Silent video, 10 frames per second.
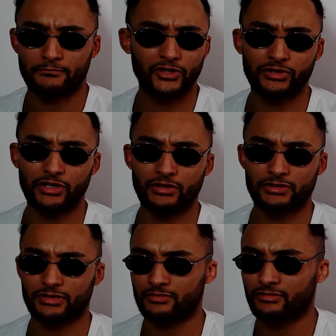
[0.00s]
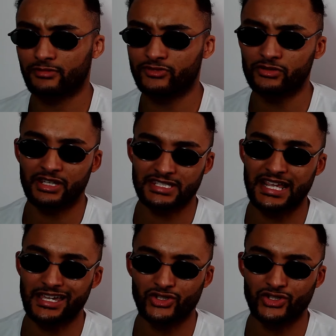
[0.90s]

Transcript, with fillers: Two twos a few years later,